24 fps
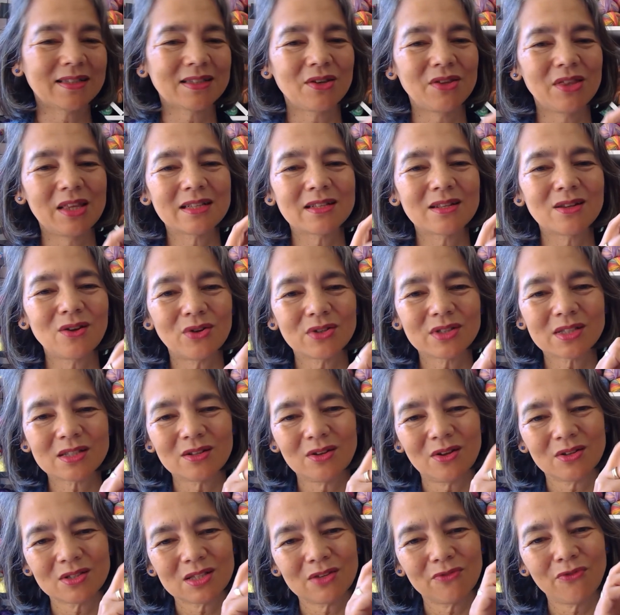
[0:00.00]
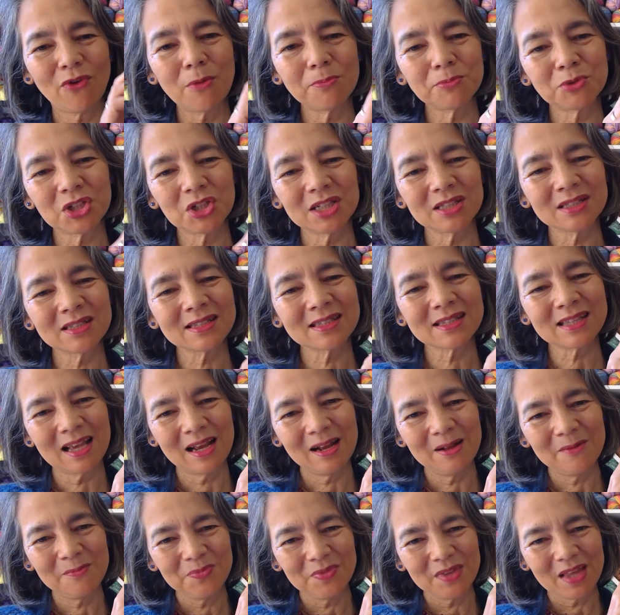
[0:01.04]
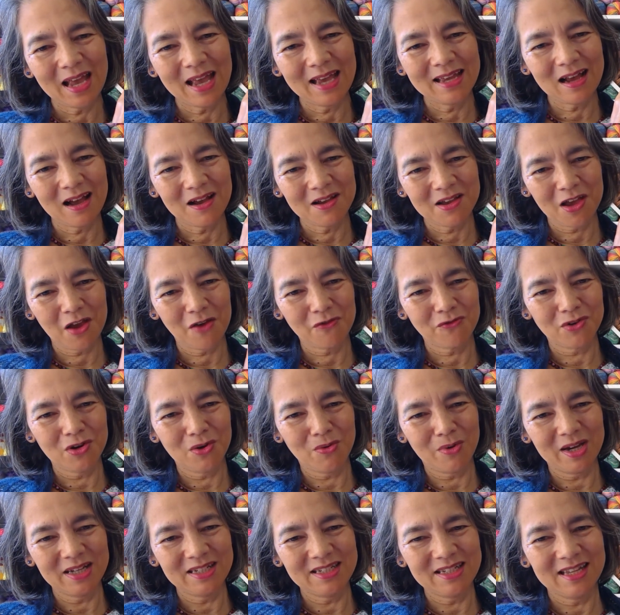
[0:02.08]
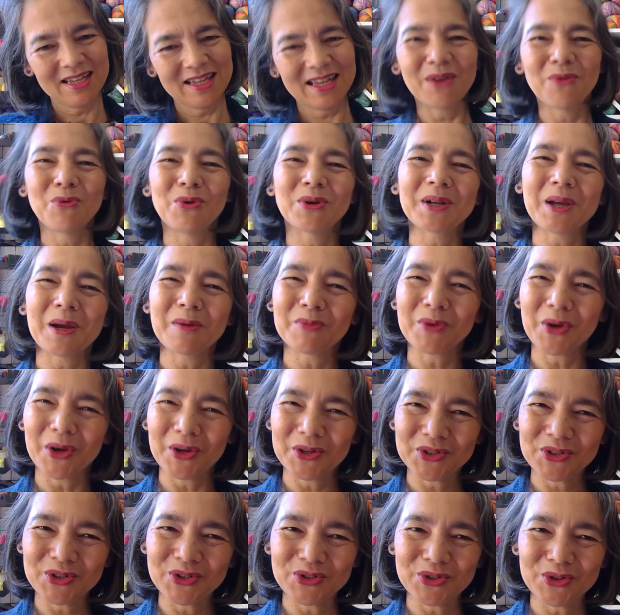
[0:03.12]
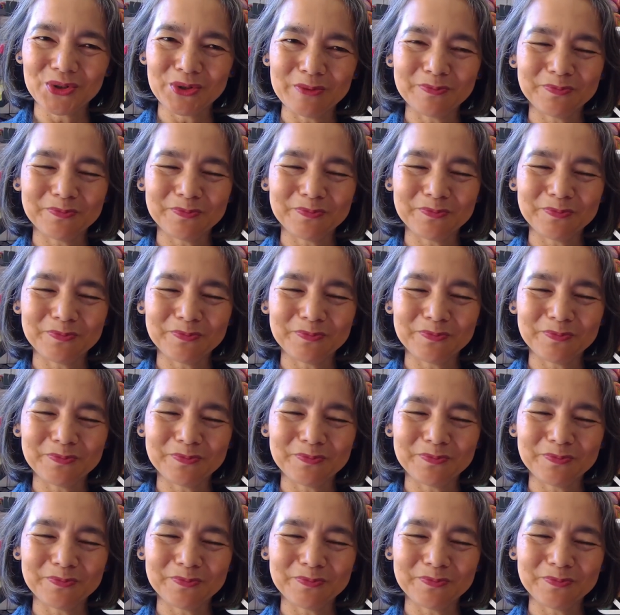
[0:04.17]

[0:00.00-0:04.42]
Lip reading: So there's lots and lots of options, and I have no idea yet what I'm going to do.